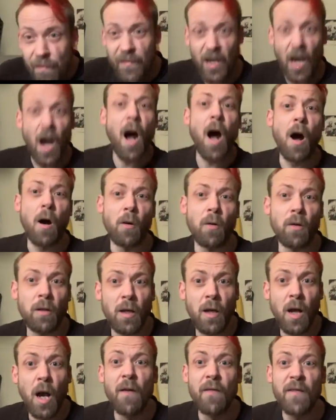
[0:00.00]

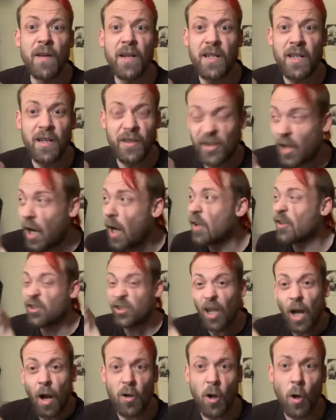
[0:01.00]
Carl of a
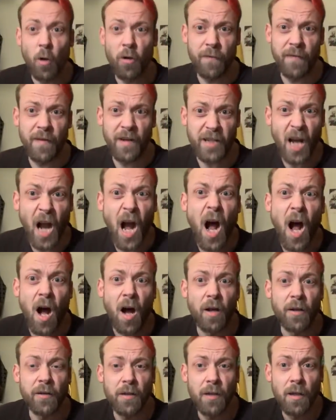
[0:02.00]
Sargon of
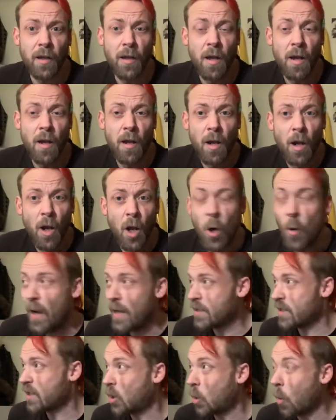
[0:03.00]
Akkad, who
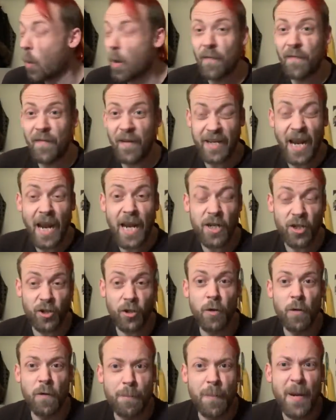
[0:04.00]
has the
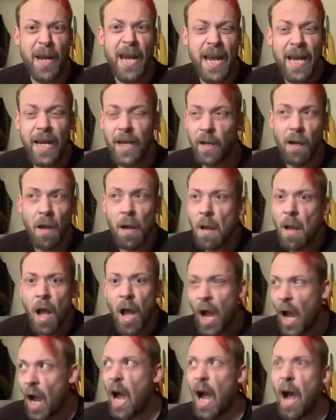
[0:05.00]
qualification of being
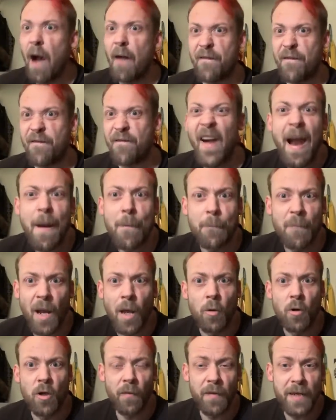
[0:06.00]
a fat
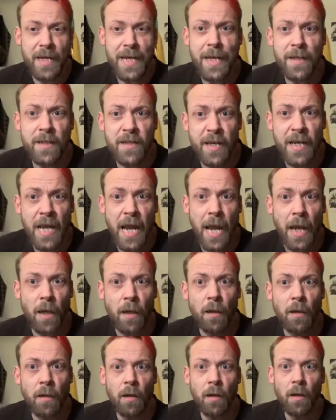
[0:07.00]
bloke on the internet,
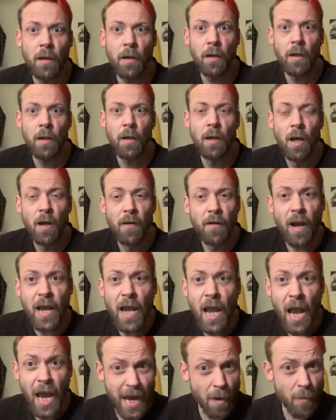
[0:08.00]
right?
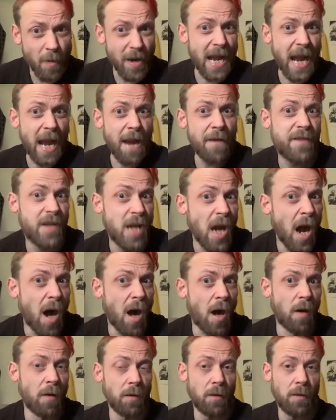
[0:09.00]
Here we have
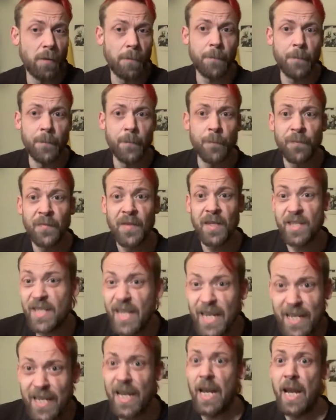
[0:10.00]
Carl
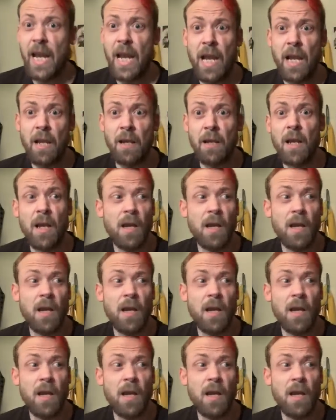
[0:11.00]
sitting here